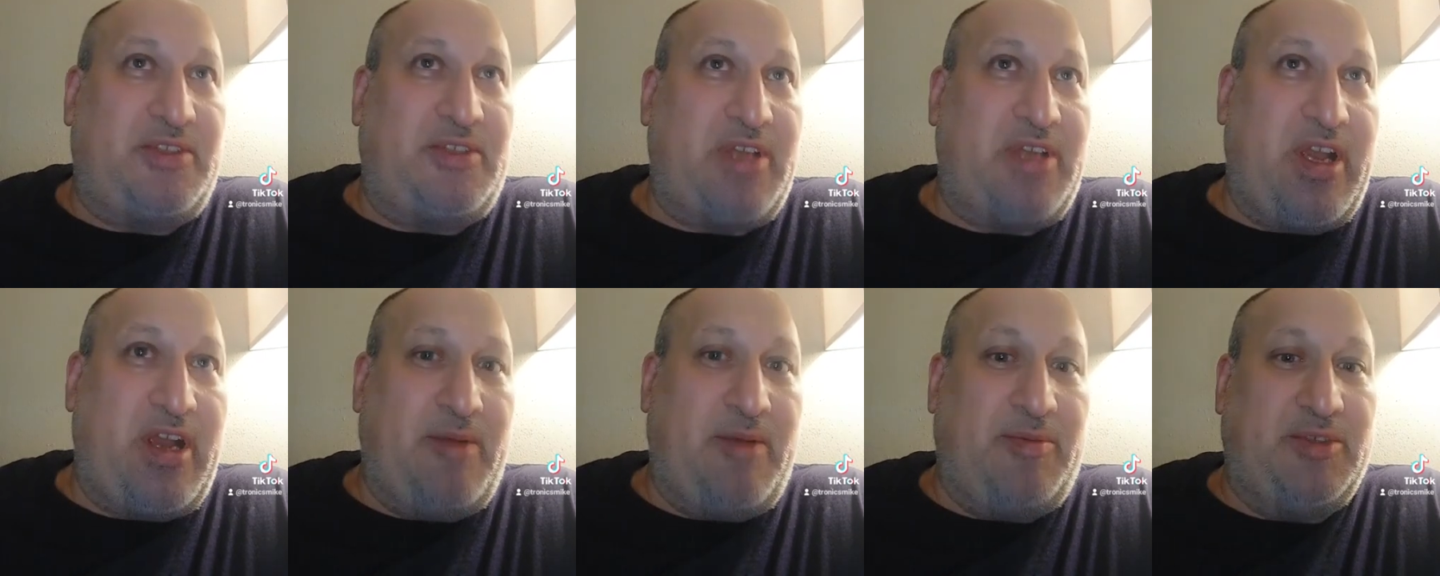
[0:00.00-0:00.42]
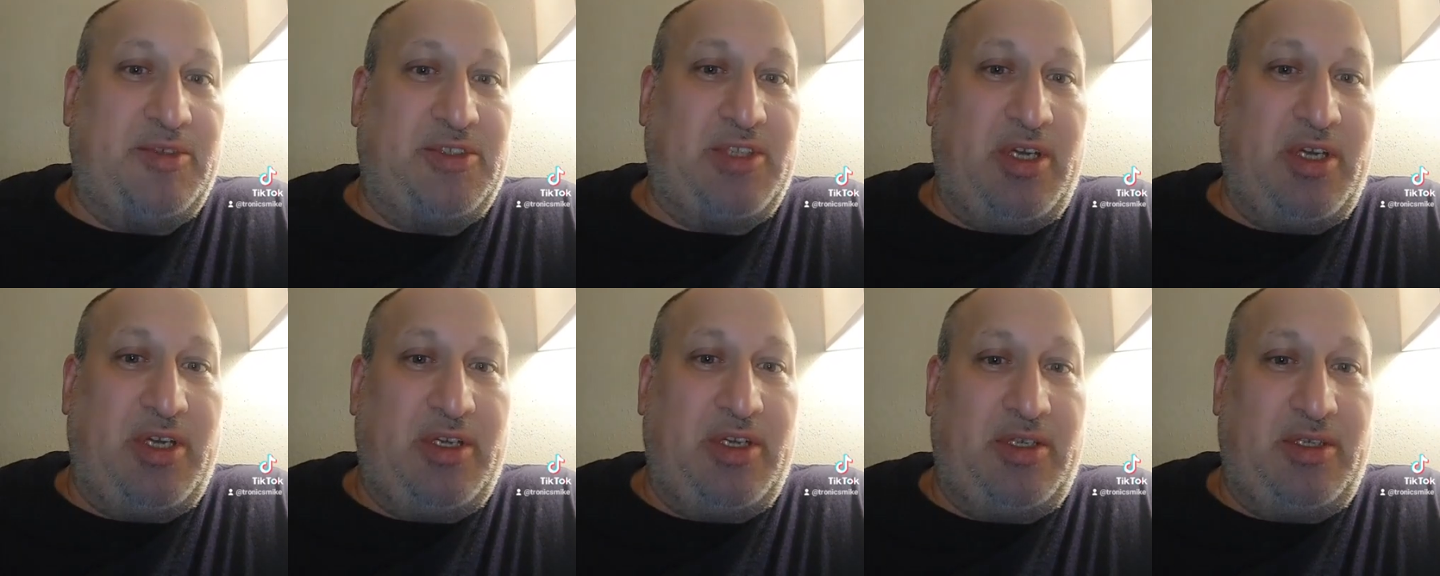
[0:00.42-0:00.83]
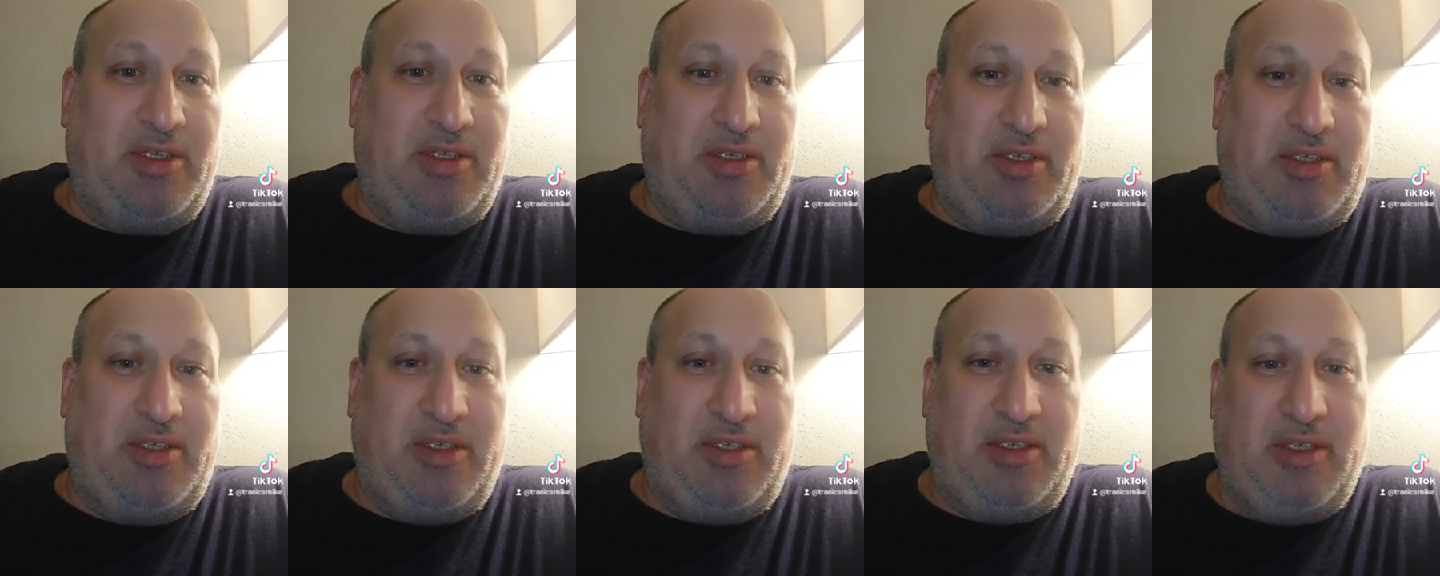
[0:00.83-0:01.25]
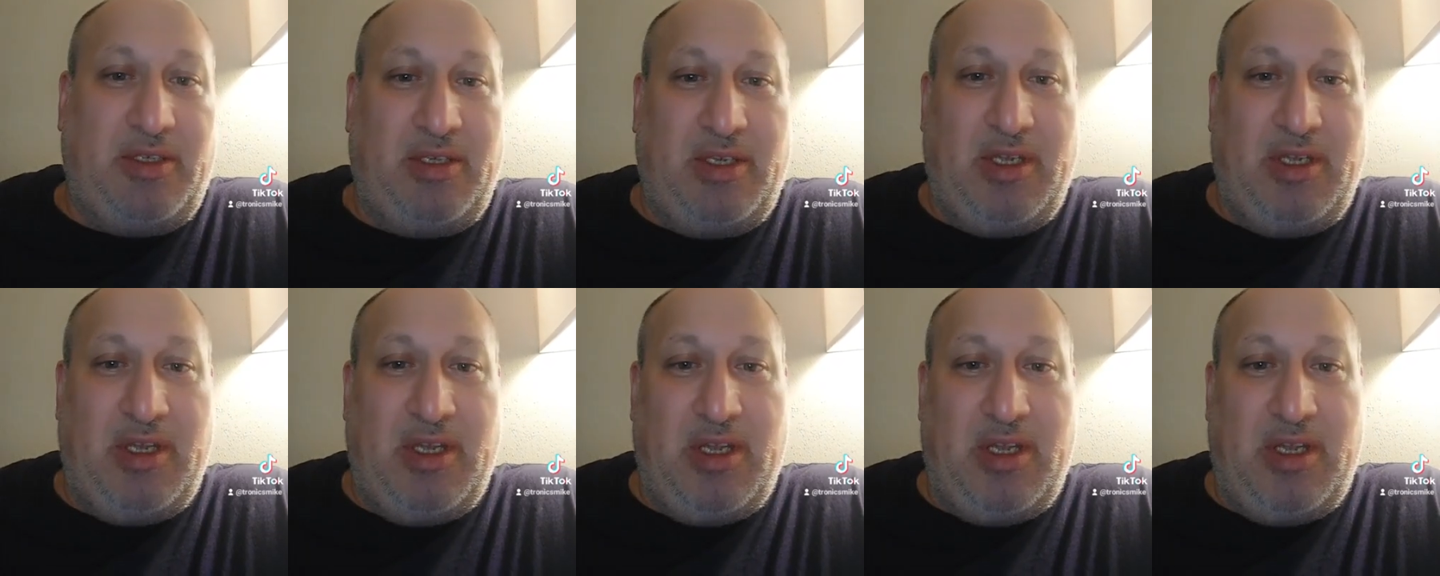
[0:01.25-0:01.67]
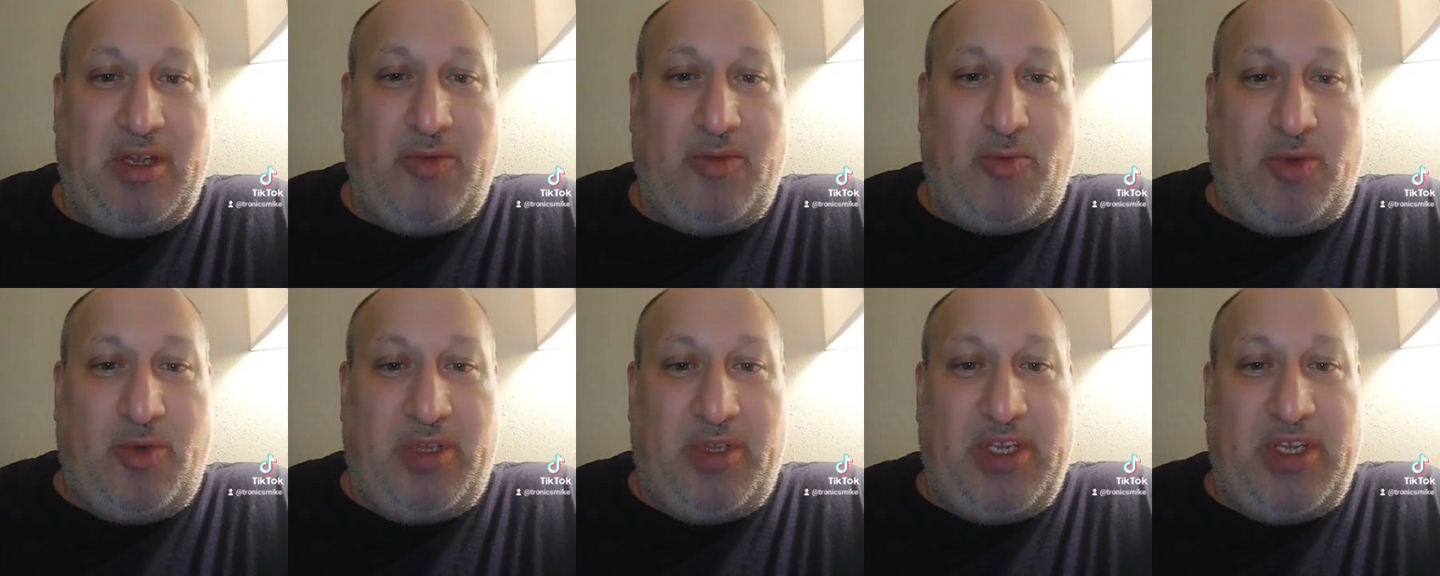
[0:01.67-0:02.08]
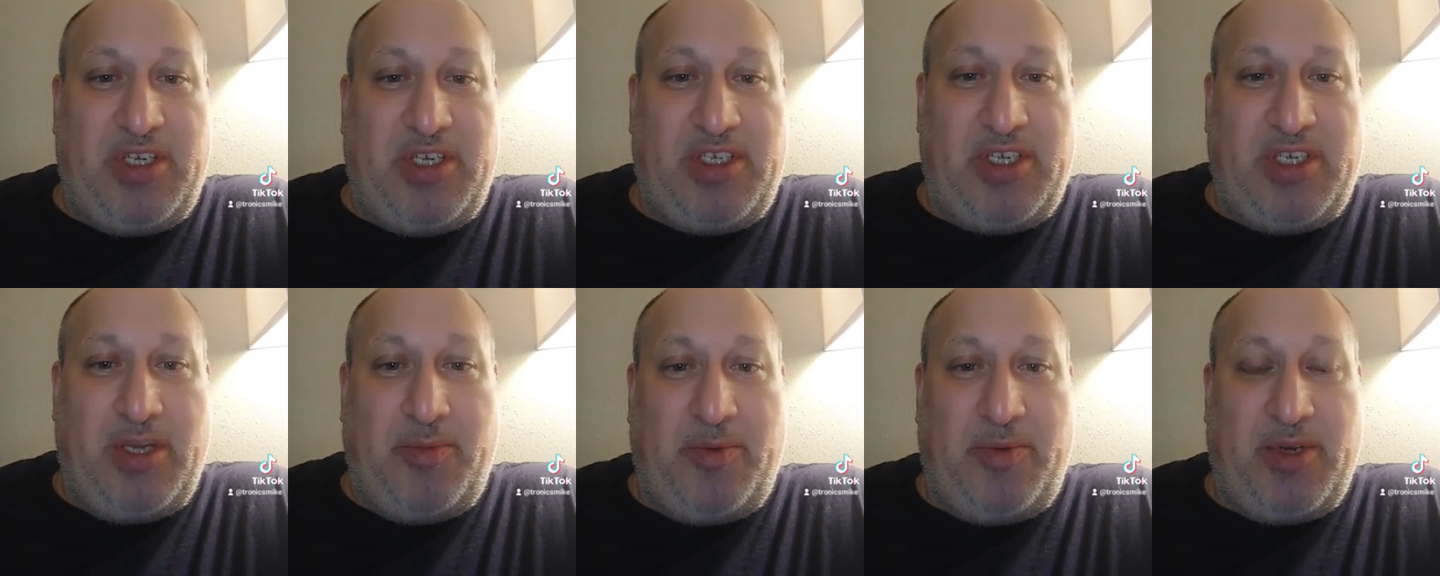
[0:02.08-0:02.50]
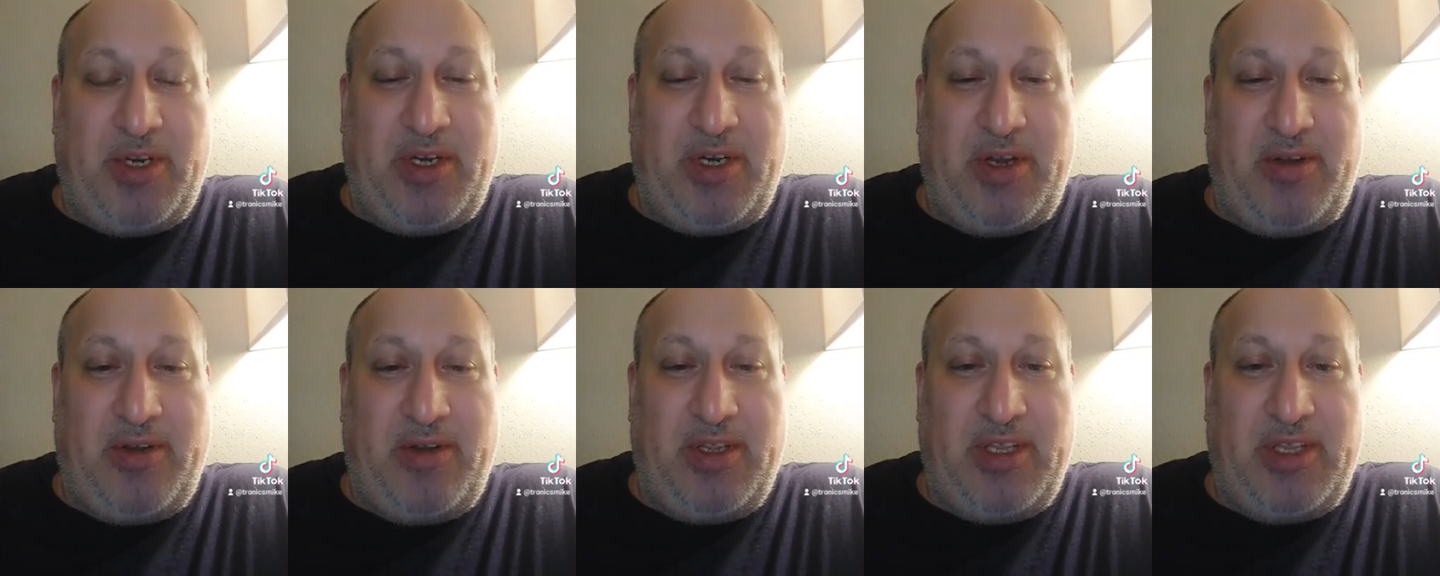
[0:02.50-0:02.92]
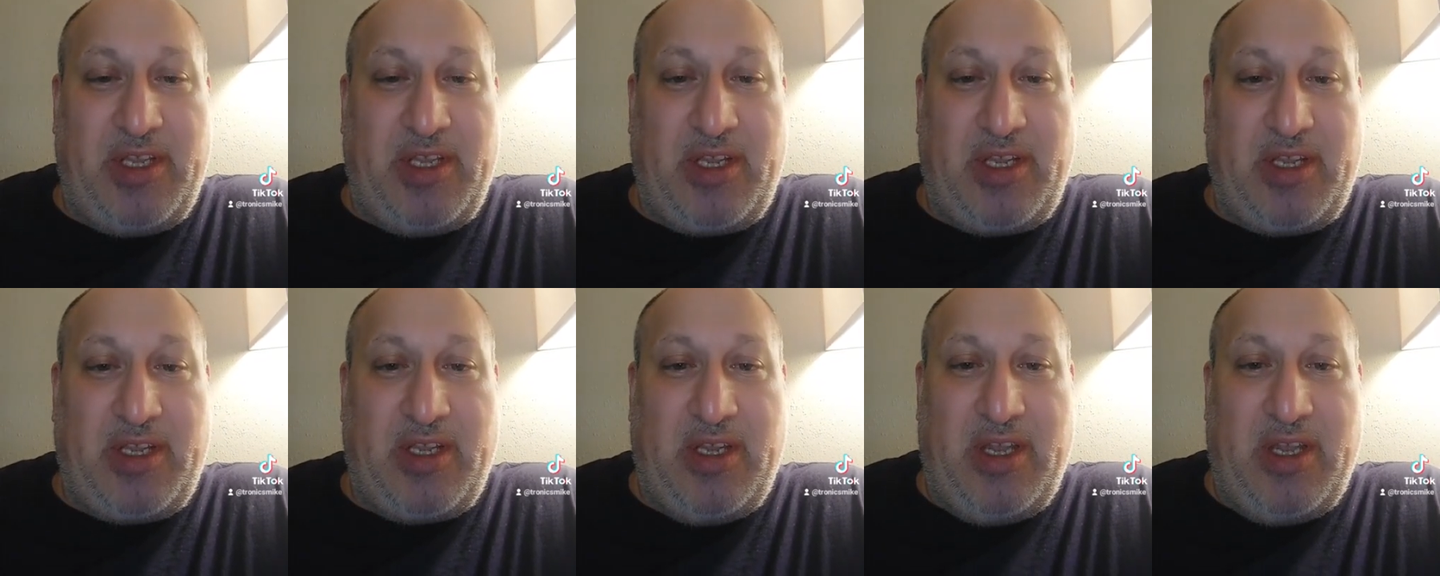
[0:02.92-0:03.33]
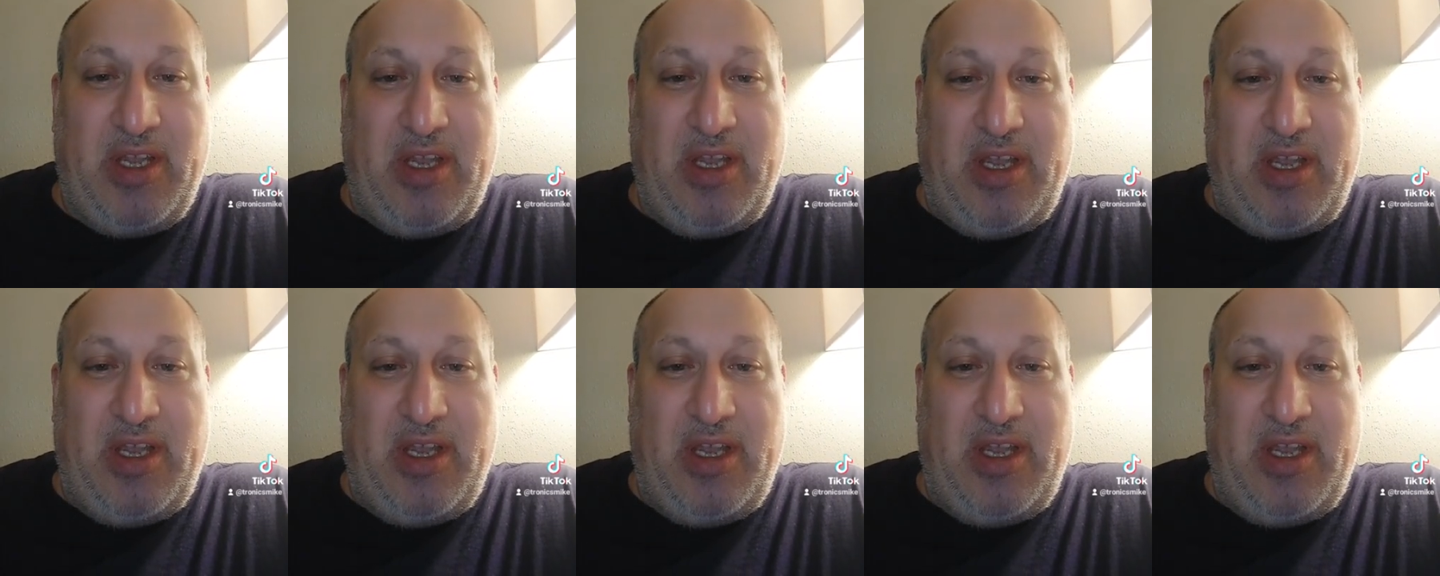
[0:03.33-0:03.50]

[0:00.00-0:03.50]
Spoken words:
to Amazon where they ship it and everything.